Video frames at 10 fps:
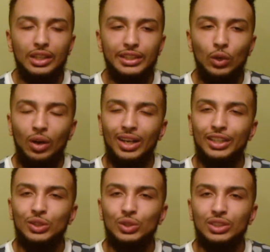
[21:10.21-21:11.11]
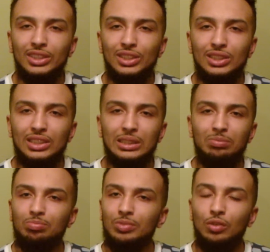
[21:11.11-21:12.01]
Joanna usually just
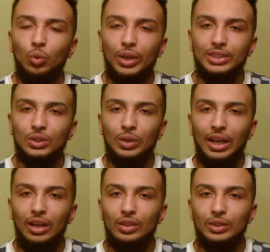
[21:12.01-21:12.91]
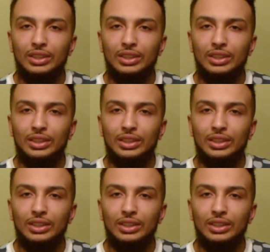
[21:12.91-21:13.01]
avoids the ground.